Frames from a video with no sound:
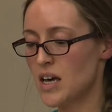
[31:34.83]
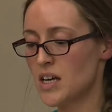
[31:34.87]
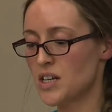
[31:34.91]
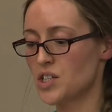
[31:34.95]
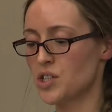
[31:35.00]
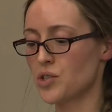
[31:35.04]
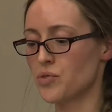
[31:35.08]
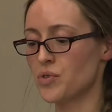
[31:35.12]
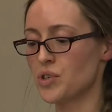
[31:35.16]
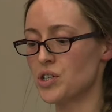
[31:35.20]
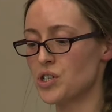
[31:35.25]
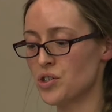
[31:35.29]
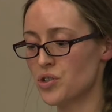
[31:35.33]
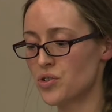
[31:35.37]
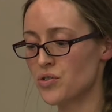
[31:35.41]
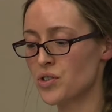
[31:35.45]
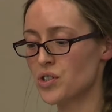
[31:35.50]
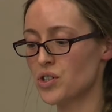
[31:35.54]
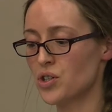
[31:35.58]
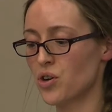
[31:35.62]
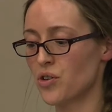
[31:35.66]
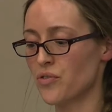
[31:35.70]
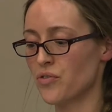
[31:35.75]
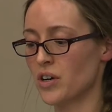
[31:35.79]
to
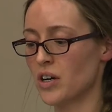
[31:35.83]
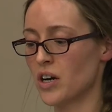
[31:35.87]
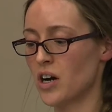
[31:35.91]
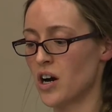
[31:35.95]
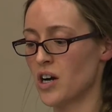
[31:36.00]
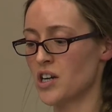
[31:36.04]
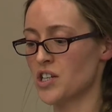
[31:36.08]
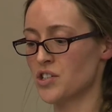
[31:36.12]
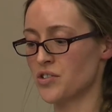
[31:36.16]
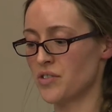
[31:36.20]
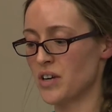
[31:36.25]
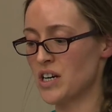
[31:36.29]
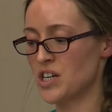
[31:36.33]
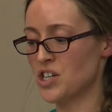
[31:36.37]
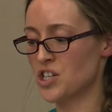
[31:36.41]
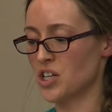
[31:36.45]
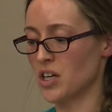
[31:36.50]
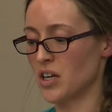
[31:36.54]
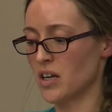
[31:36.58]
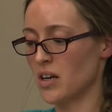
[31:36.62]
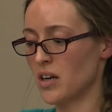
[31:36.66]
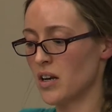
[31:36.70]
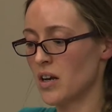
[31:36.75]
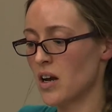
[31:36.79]
reduce
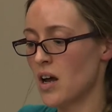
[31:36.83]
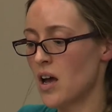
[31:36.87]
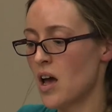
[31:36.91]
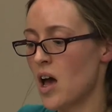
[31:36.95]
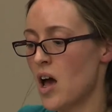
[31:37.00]
over-incarceration,